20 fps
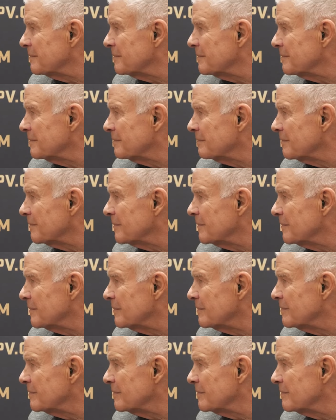
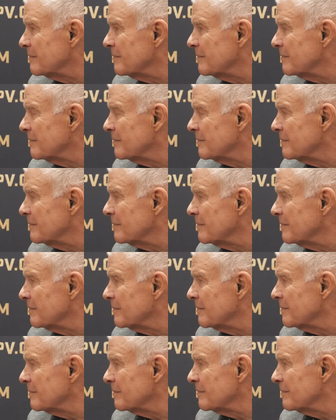
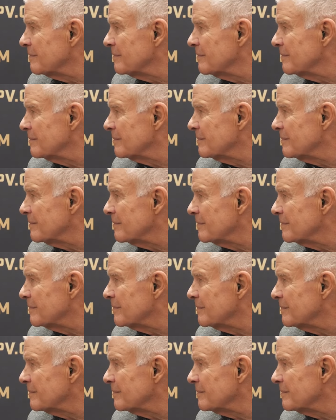
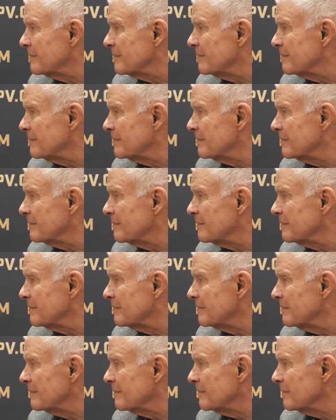
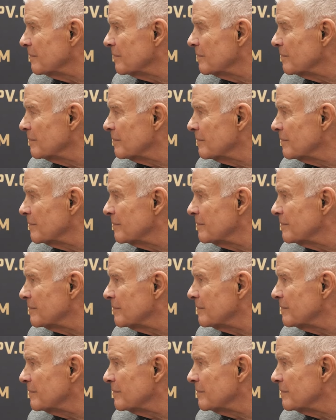
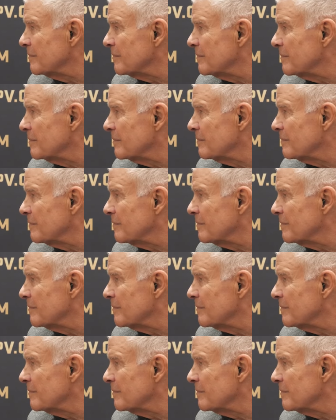(silent)